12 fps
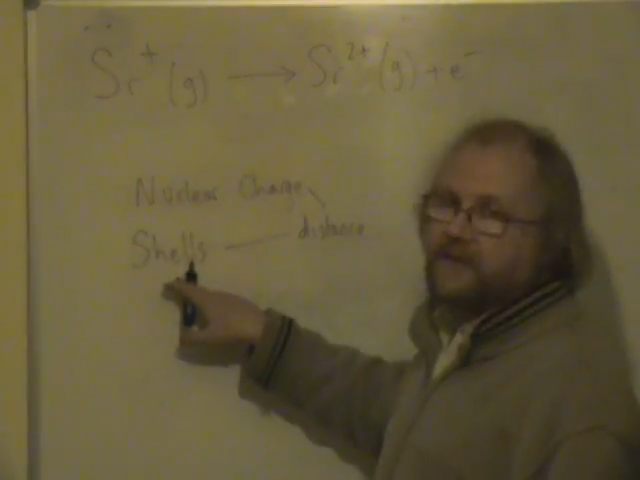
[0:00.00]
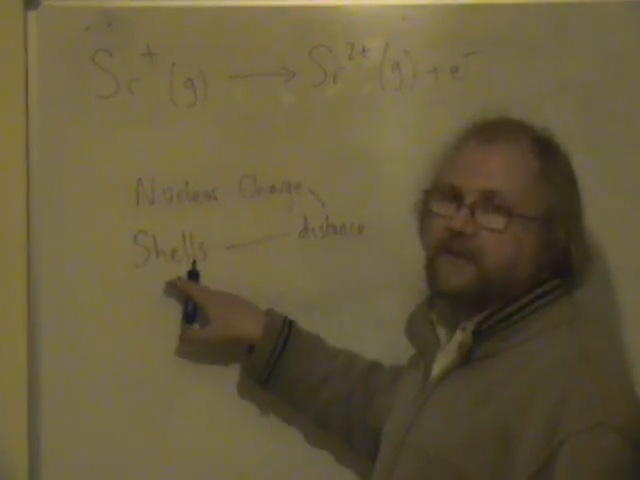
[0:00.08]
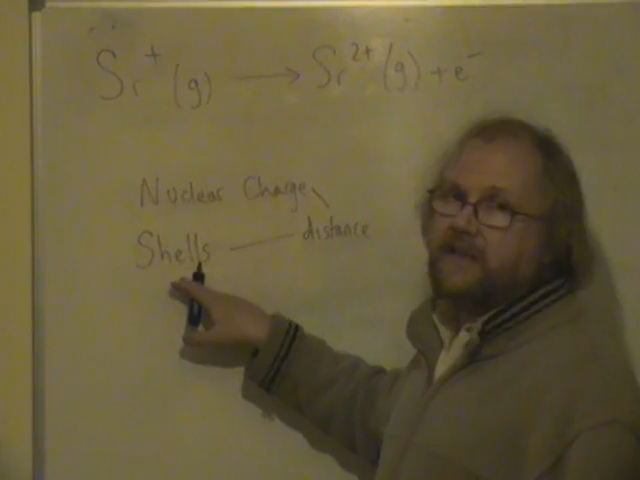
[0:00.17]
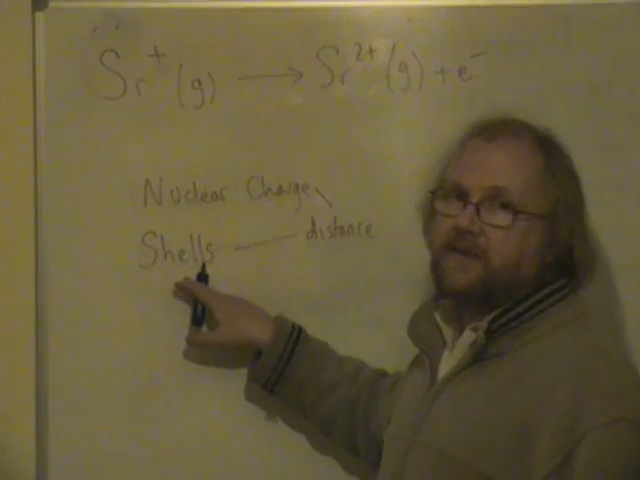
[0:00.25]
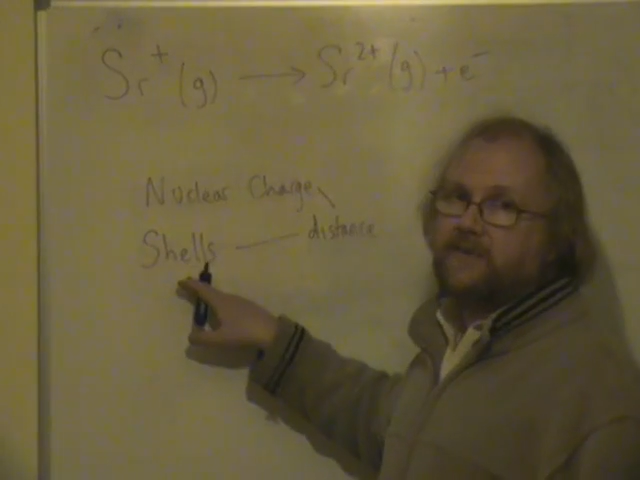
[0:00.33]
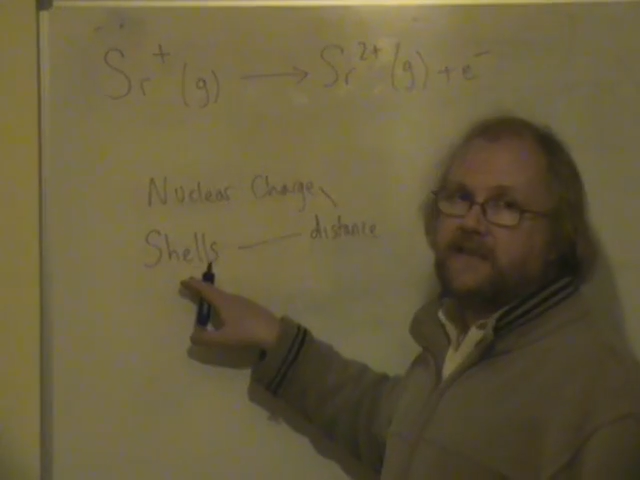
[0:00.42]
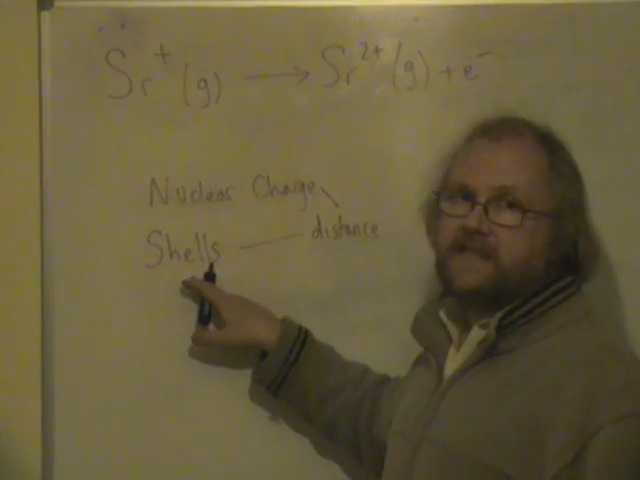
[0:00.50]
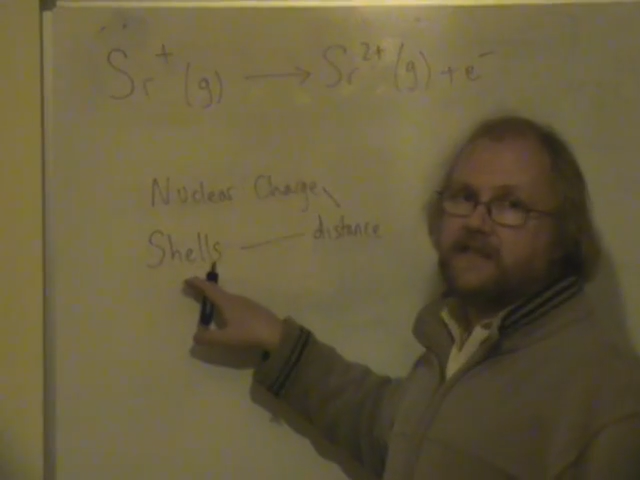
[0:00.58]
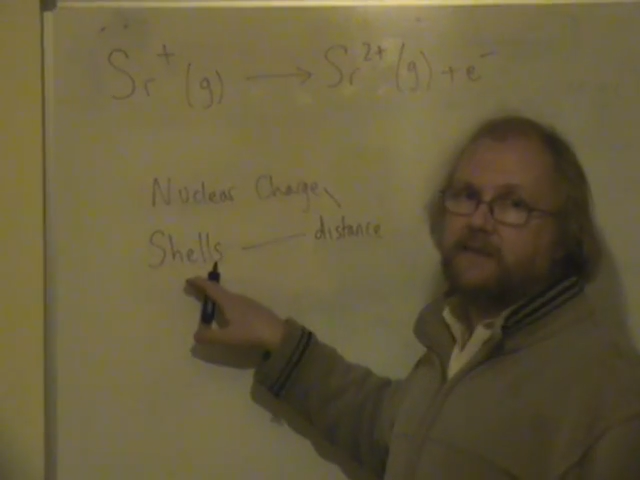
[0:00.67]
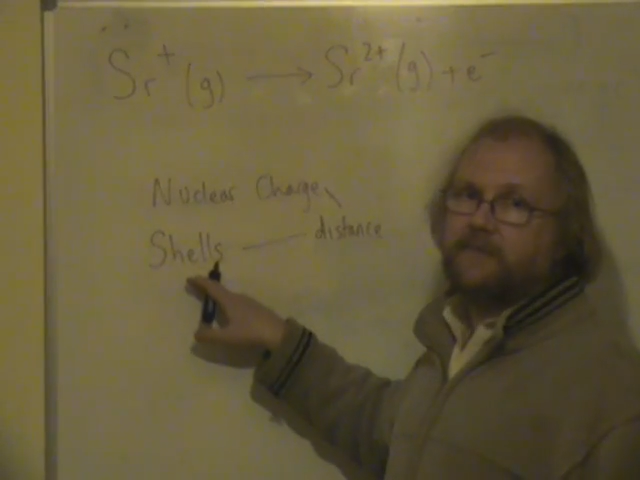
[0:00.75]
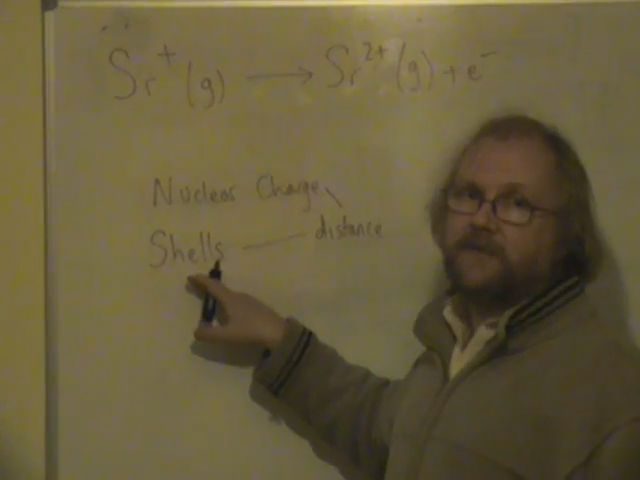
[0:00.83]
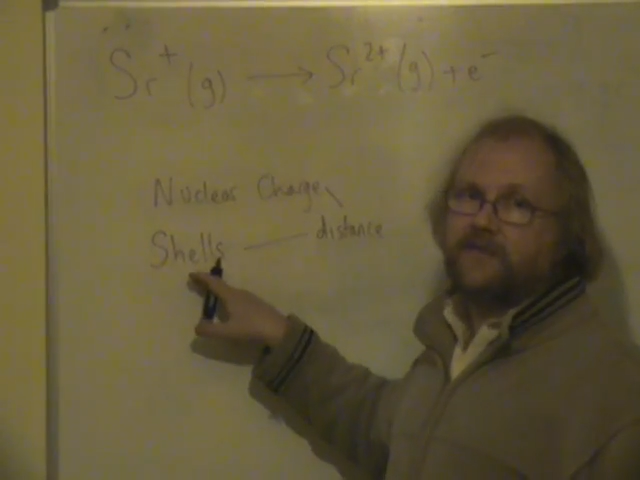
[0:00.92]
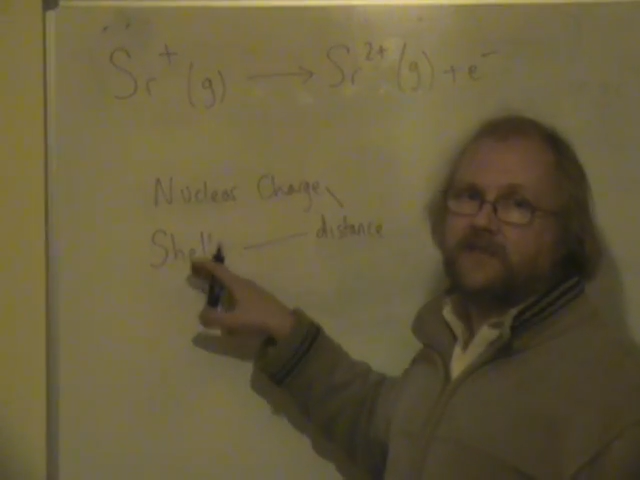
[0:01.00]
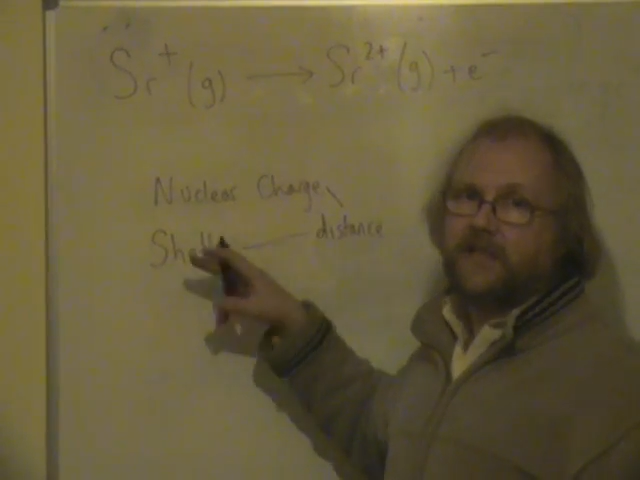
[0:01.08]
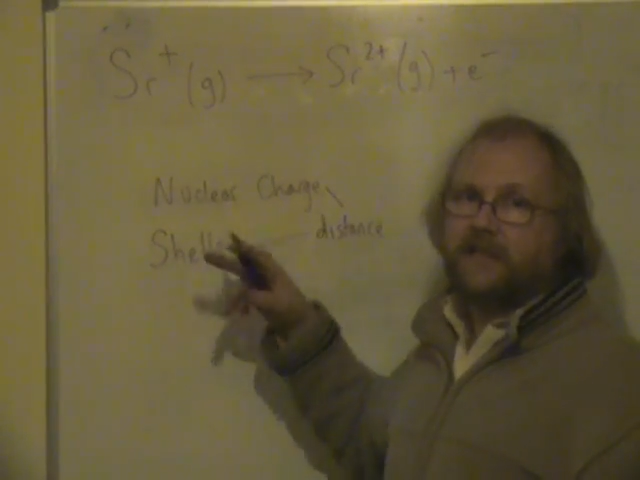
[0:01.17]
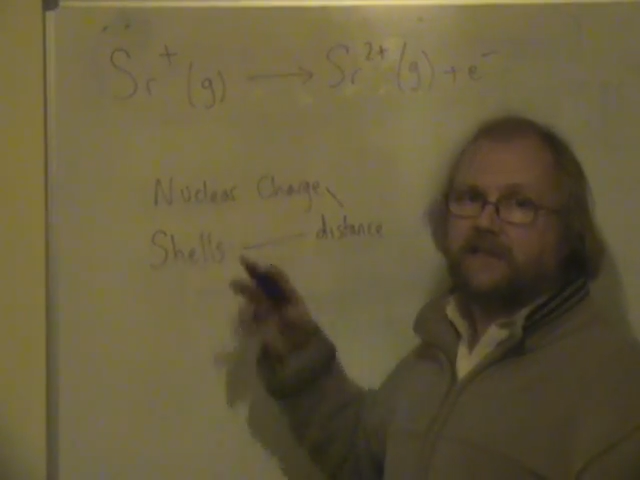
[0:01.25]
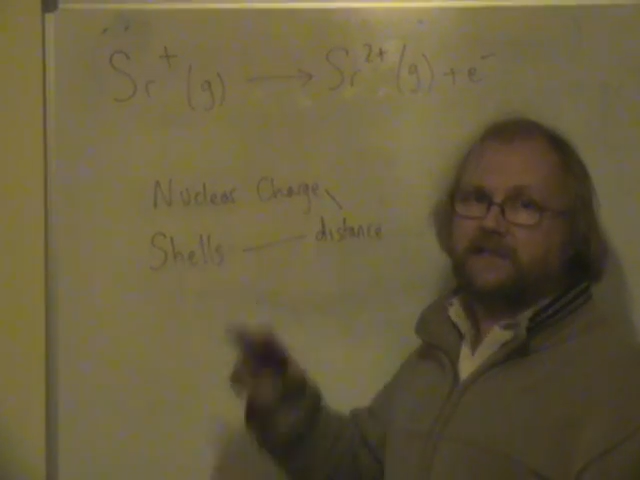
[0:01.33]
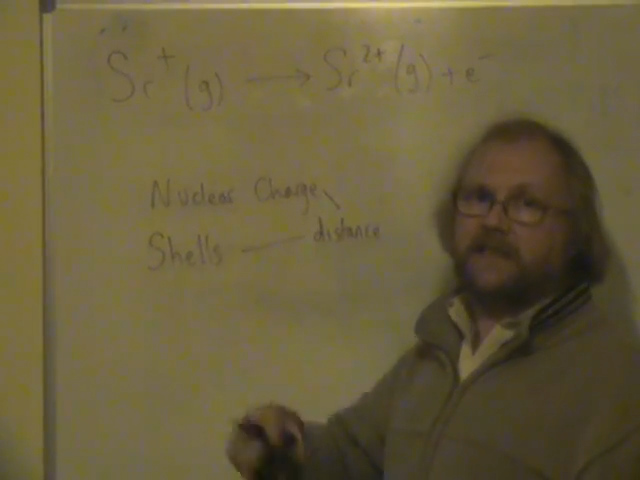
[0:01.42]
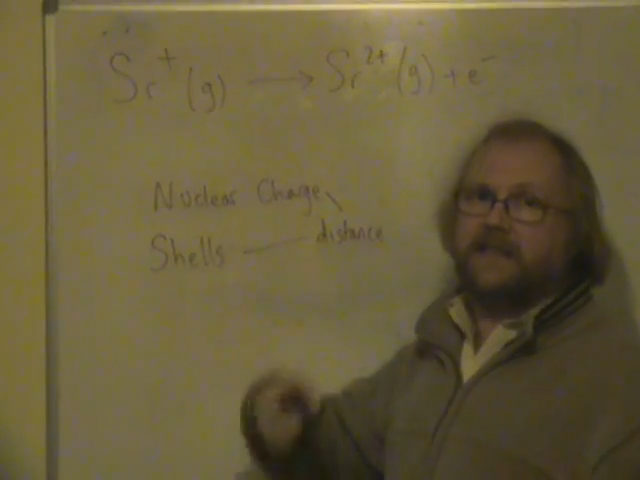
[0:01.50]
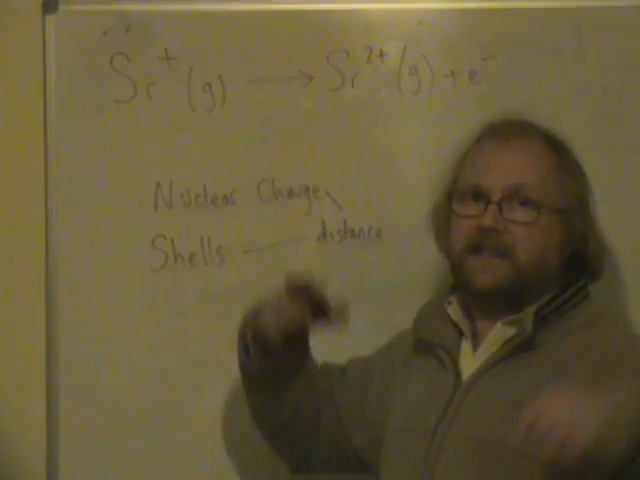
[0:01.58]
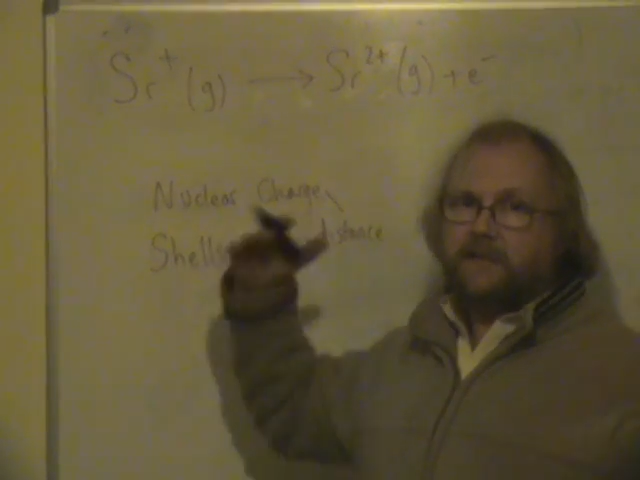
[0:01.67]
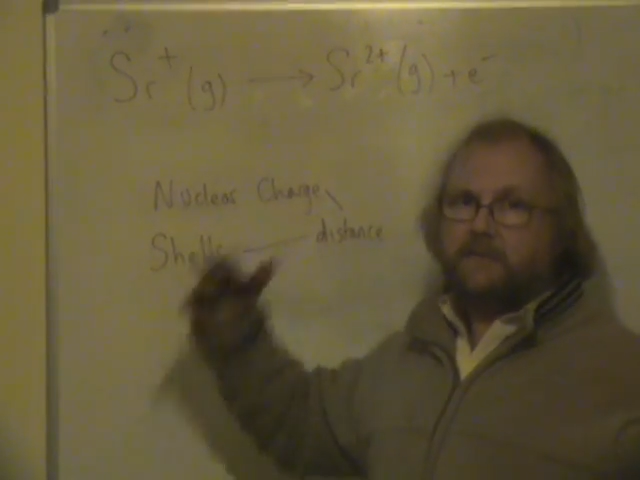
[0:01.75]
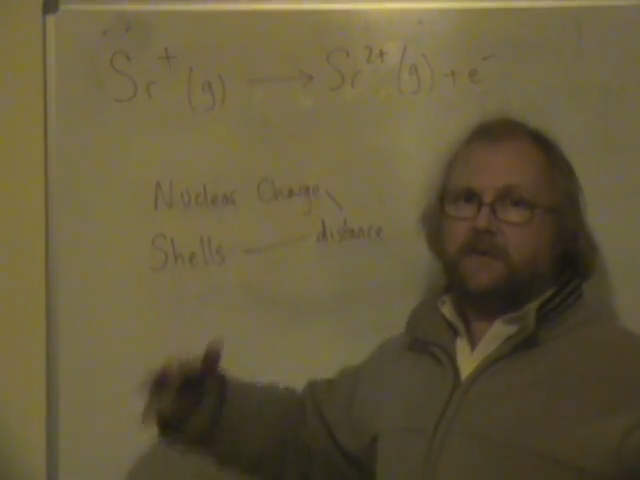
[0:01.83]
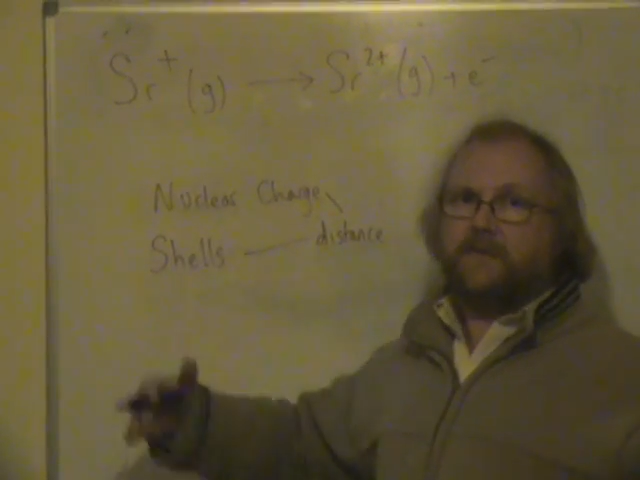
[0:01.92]
increase the number of shells,
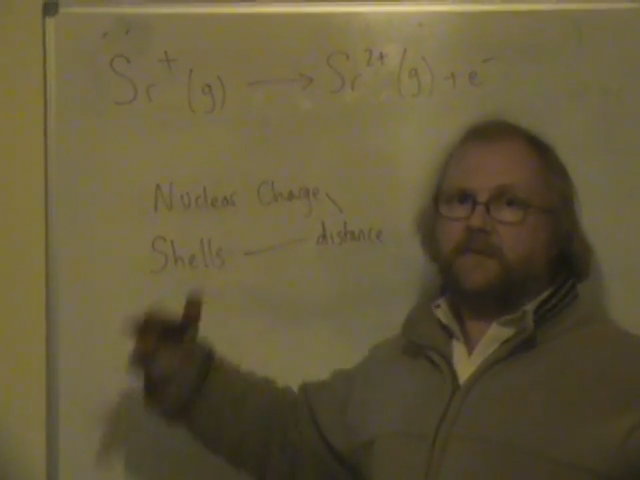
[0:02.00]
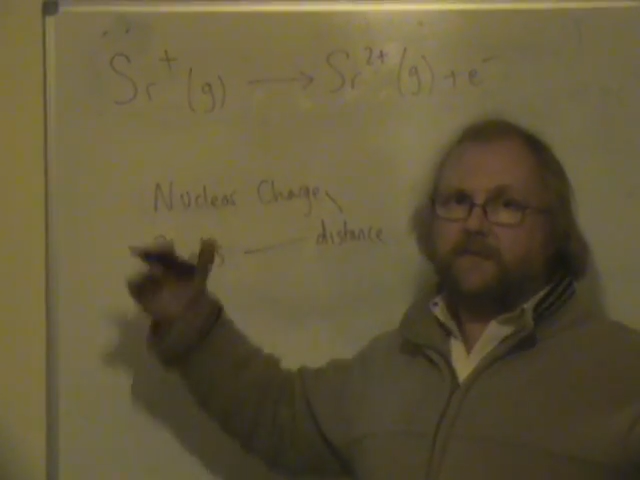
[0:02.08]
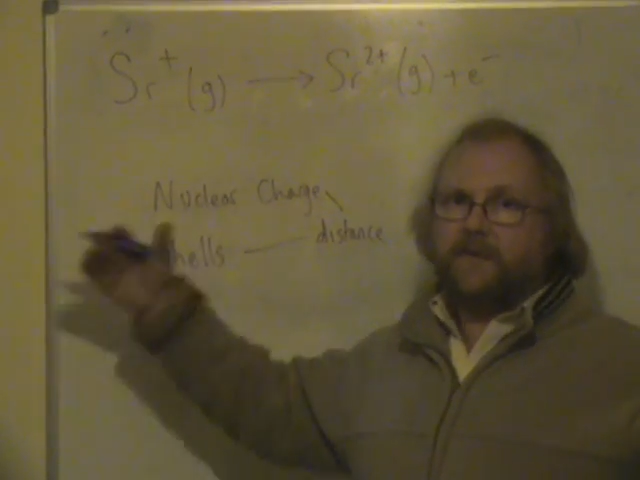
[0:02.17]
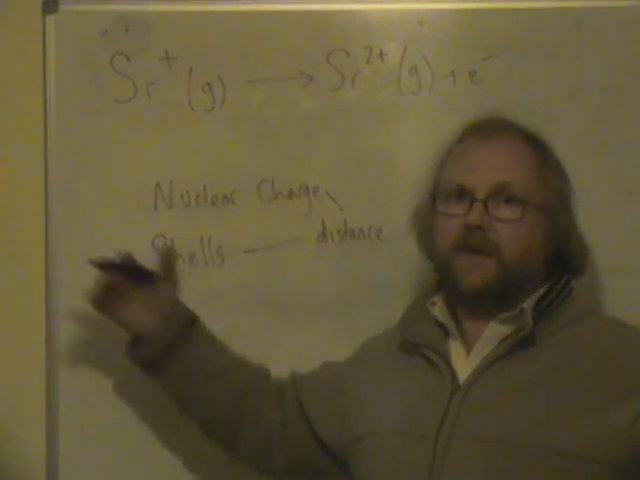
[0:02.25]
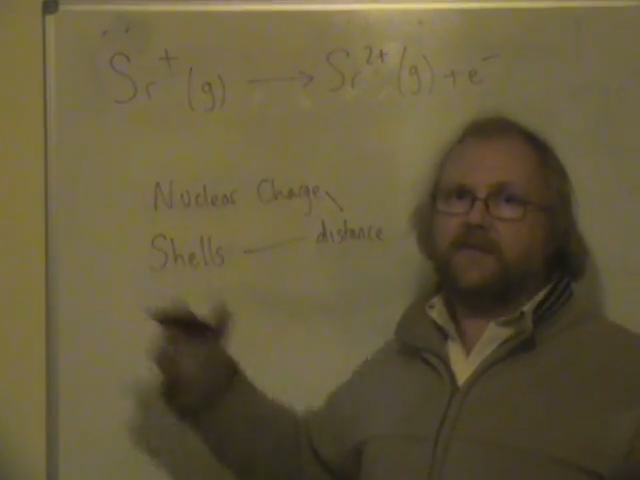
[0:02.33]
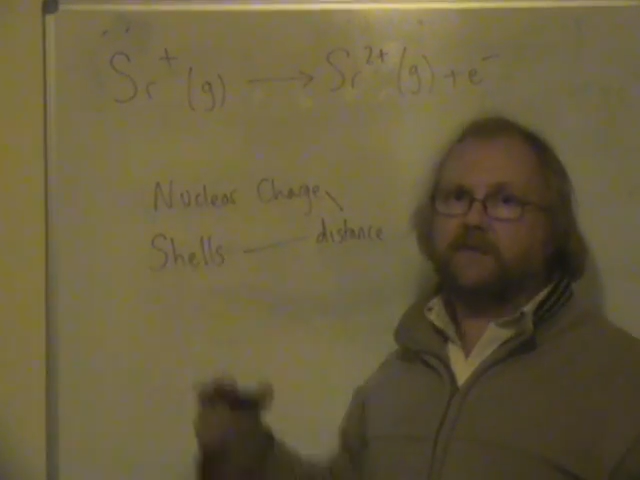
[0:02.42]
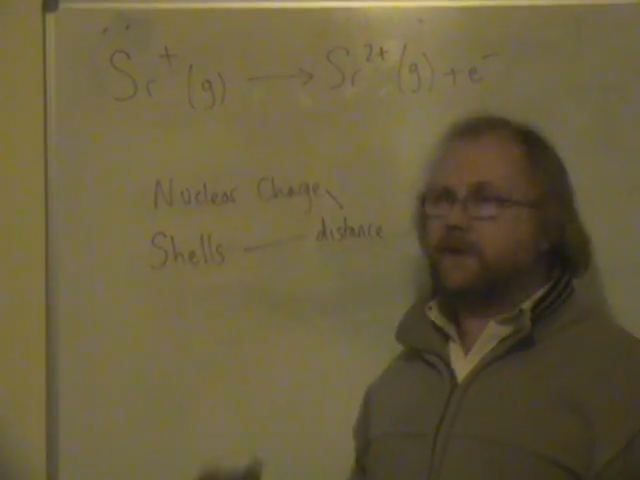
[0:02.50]
move them further